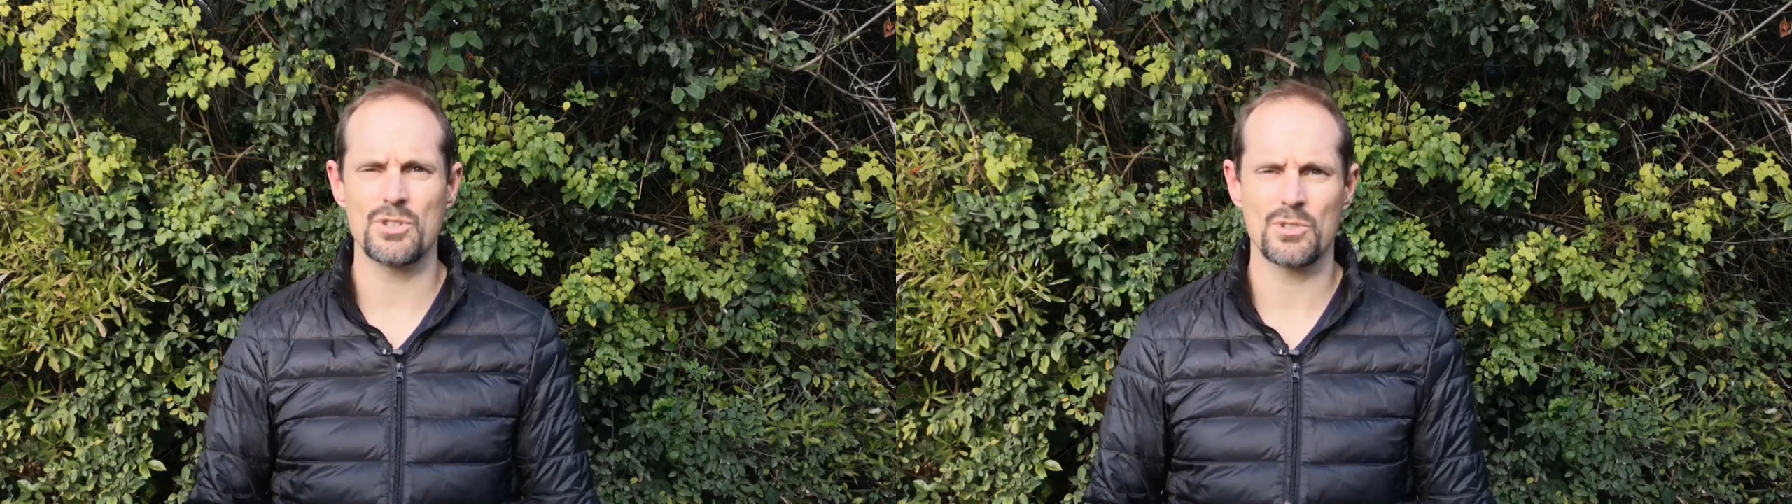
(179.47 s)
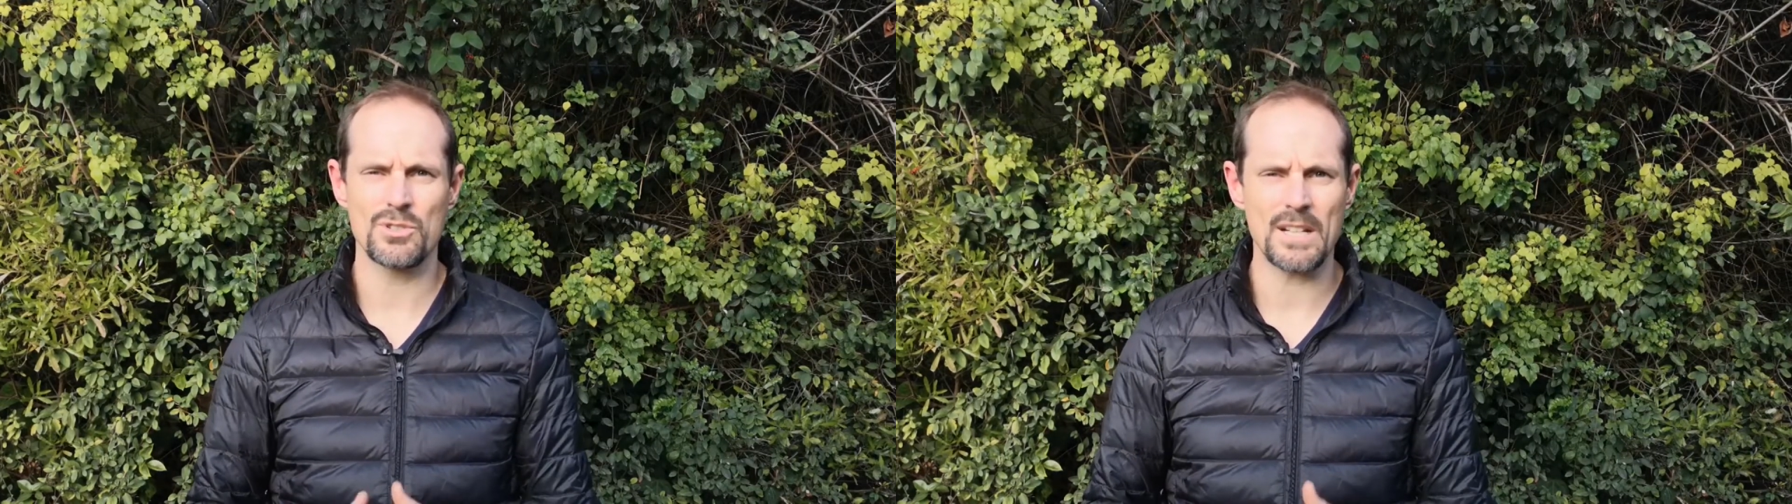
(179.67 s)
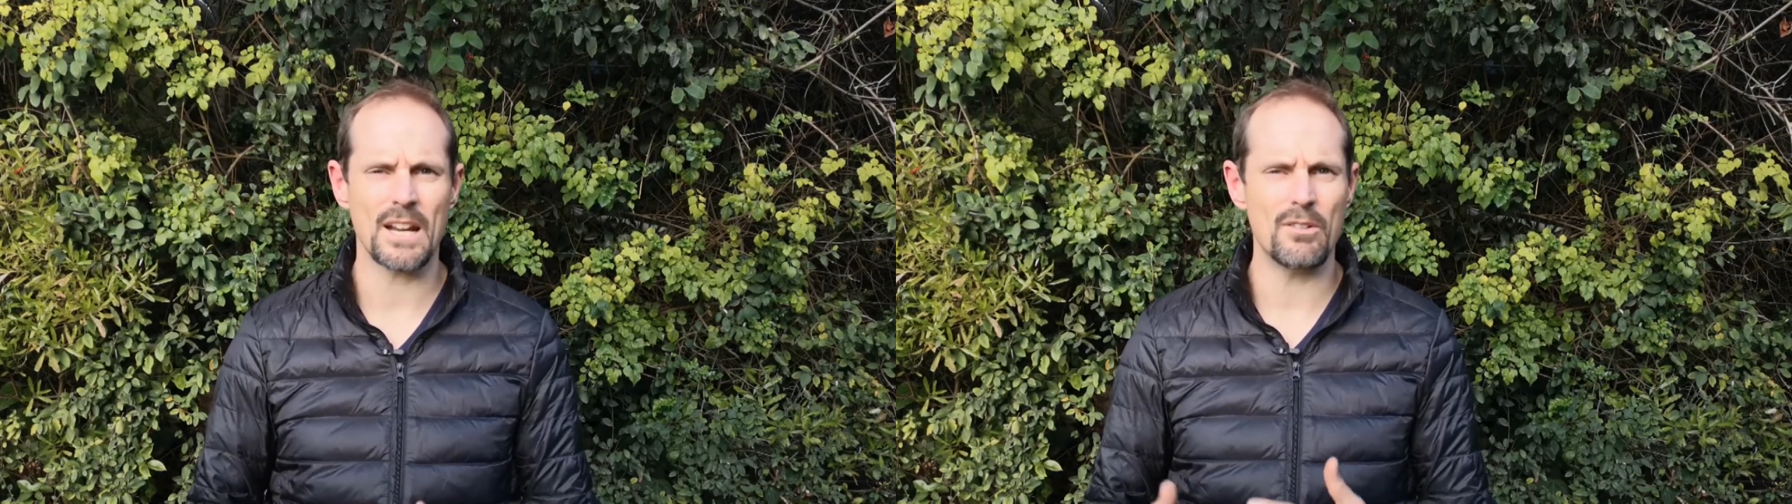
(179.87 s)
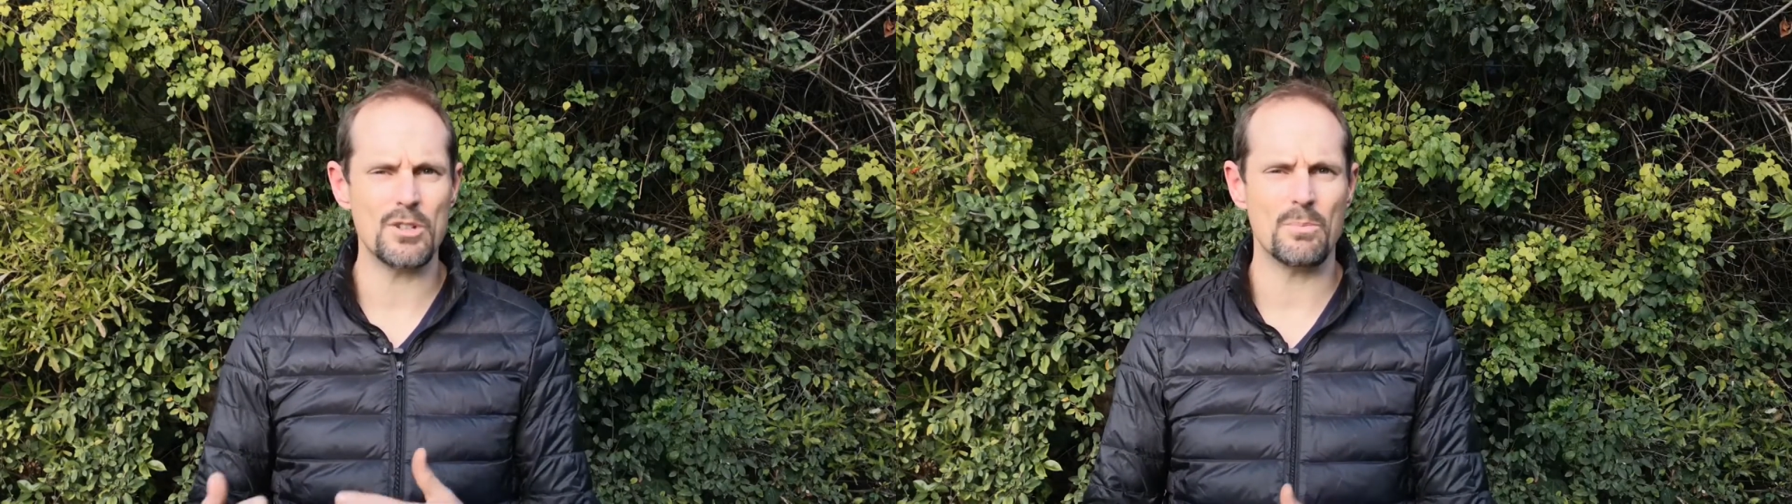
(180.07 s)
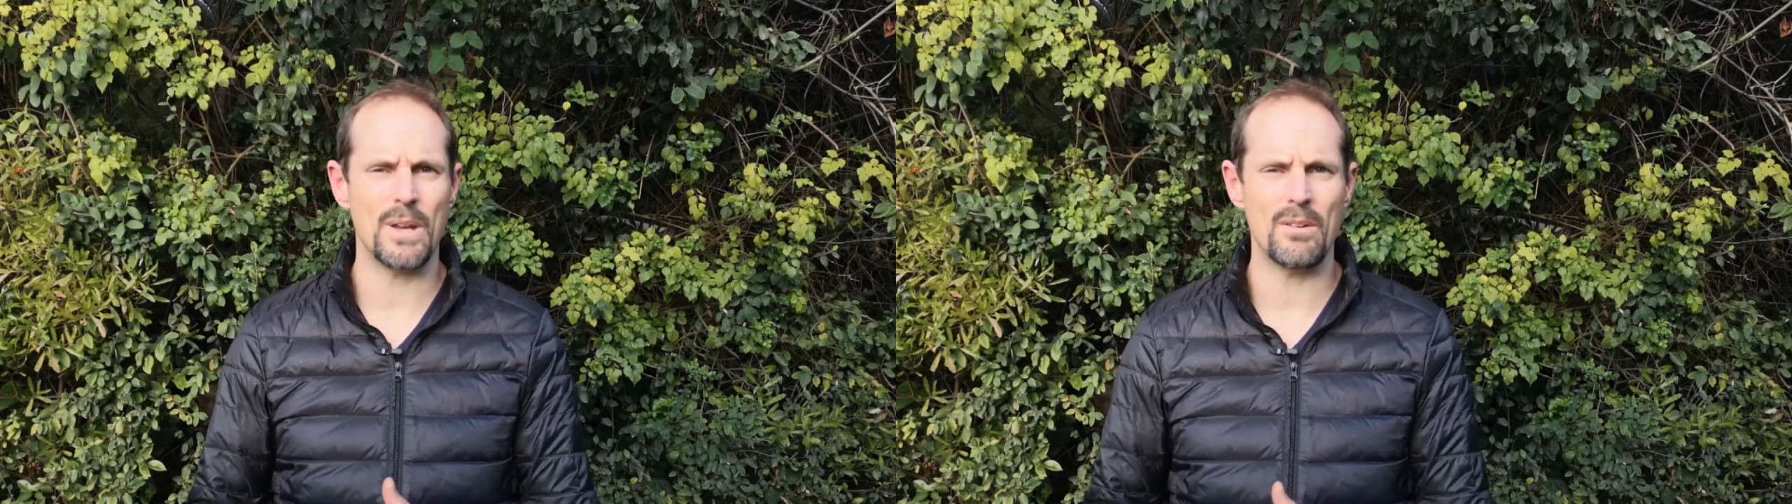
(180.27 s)
Children,
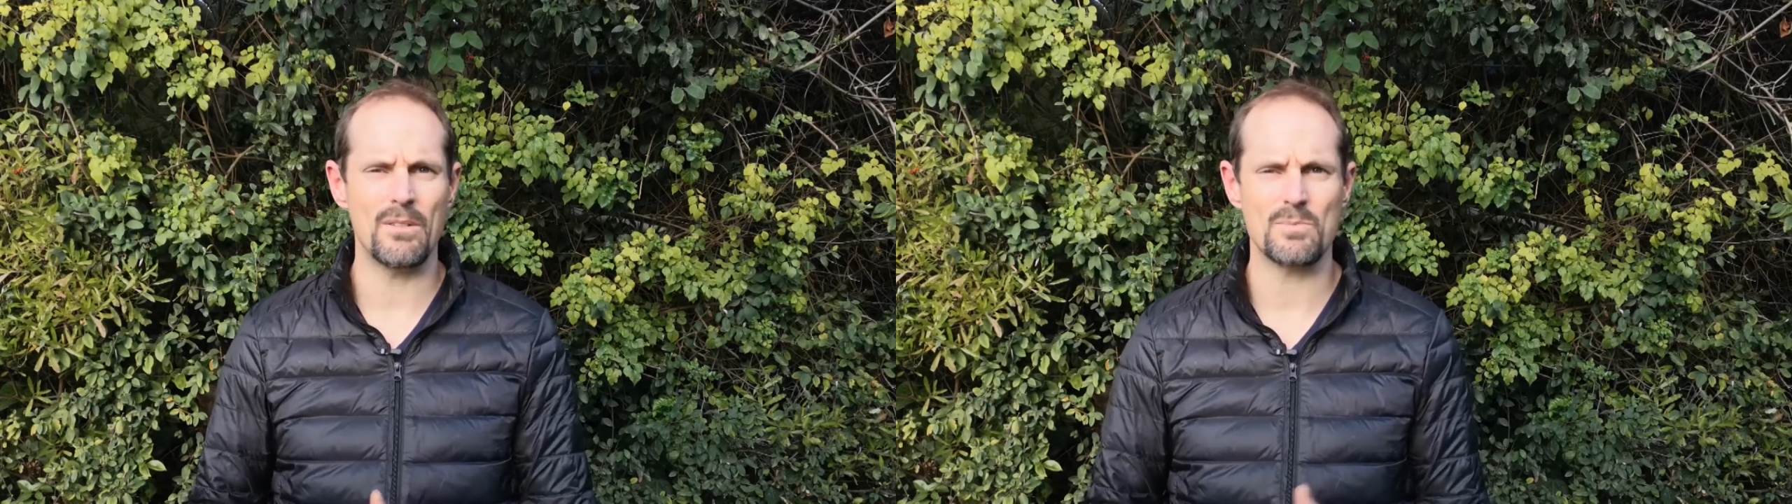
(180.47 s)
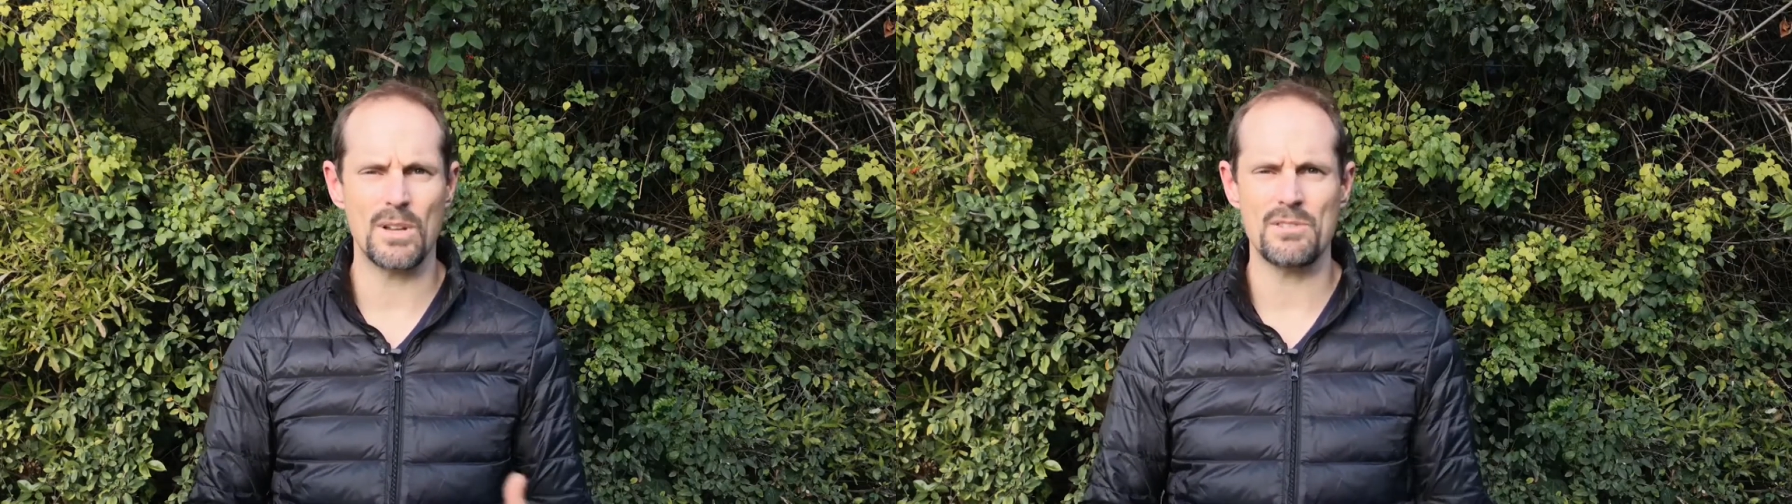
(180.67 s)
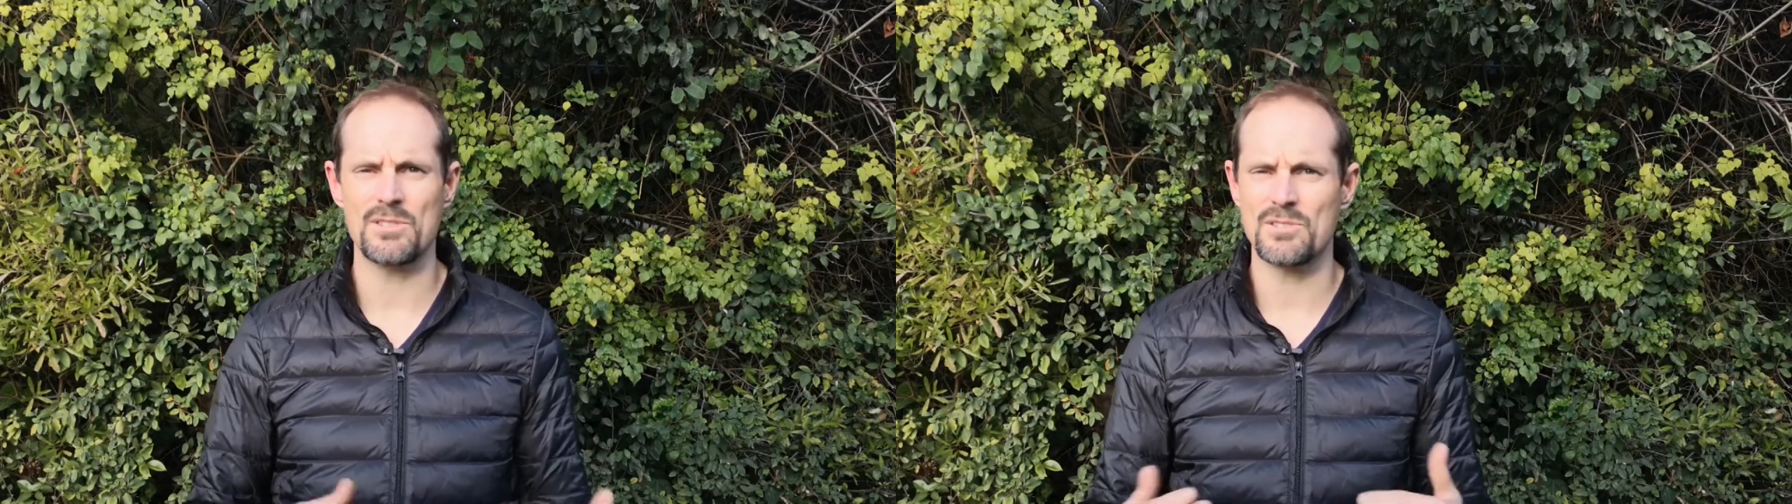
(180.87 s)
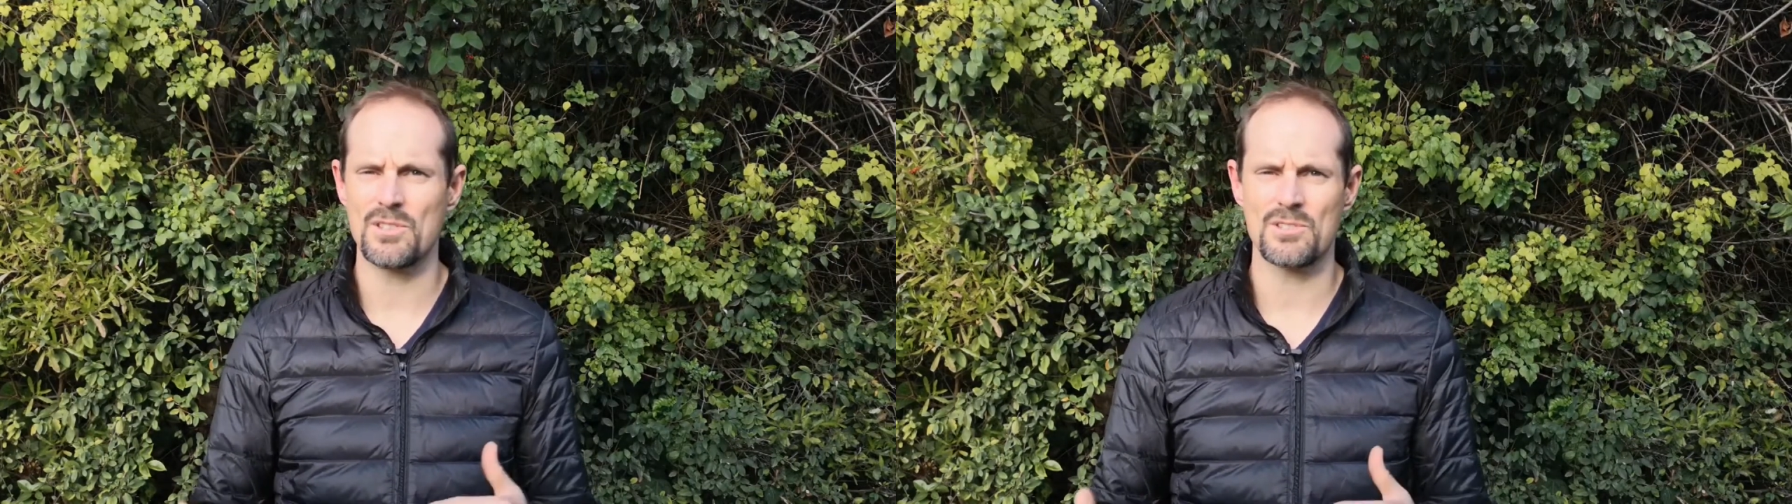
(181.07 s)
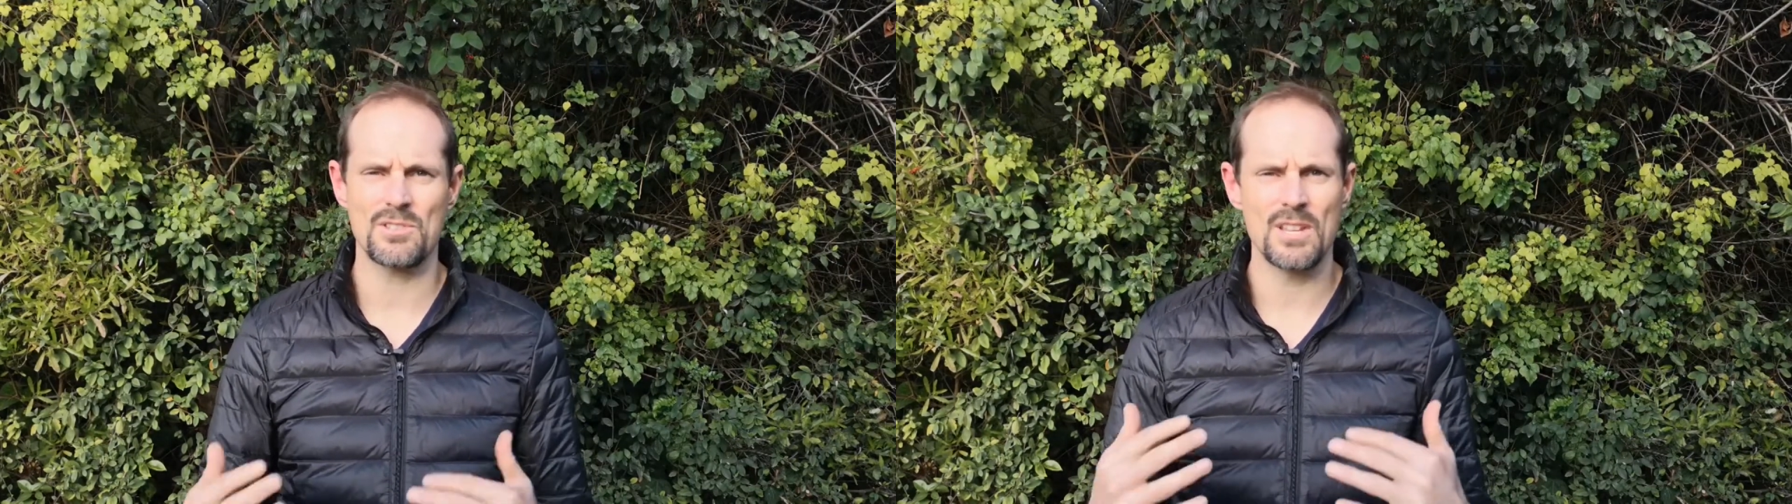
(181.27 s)
encourage your parents, brothers and
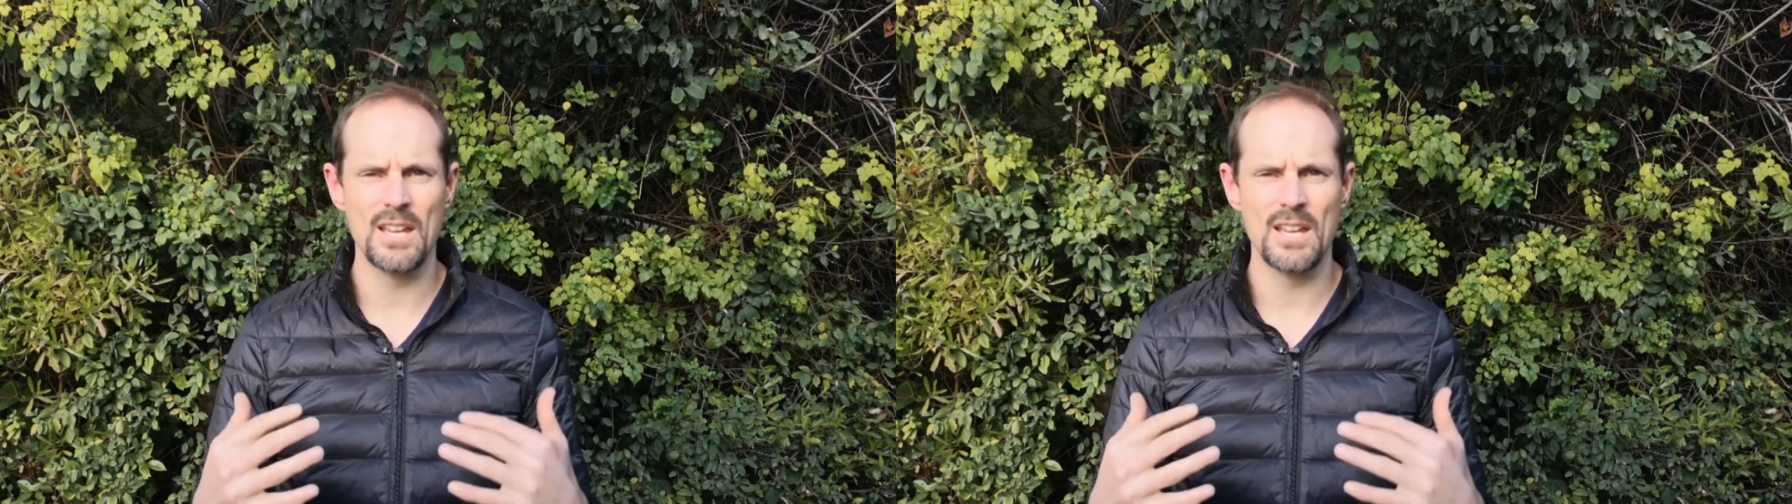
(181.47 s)
sisters,